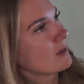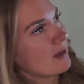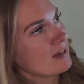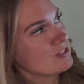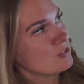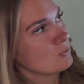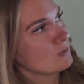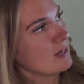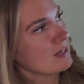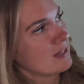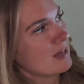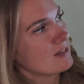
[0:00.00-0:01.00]
I do
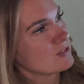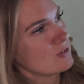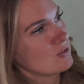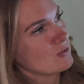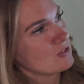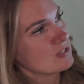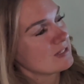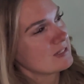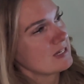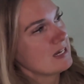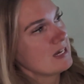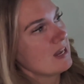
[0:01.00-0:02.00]
like that, so you can just
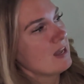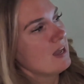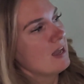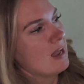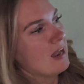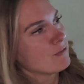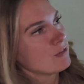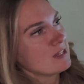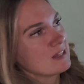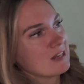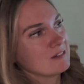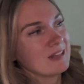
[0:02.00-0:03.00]
see
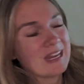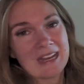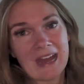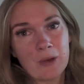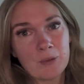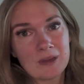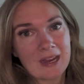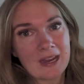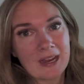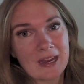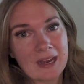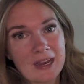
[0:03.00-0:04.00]
everything laid out
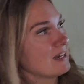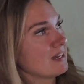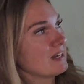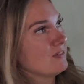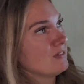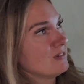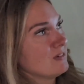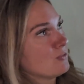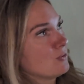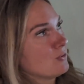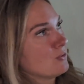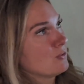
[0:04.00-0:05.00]
nicely in a calendar
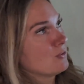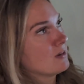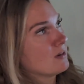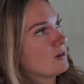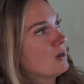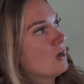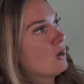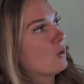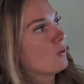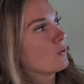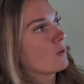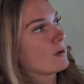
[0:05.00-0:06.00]
form here,
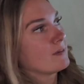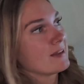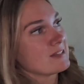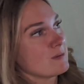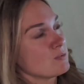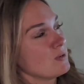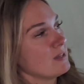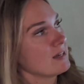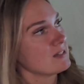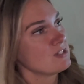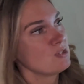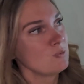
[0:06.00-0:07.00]
or a lot of times we
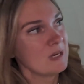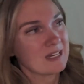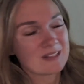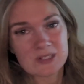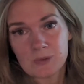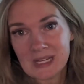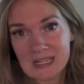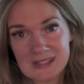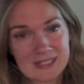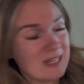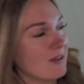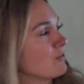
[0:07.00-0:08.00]
like to do weeks so we
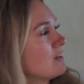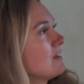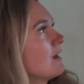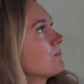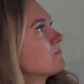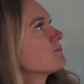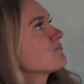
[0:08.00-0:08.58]
can see everything.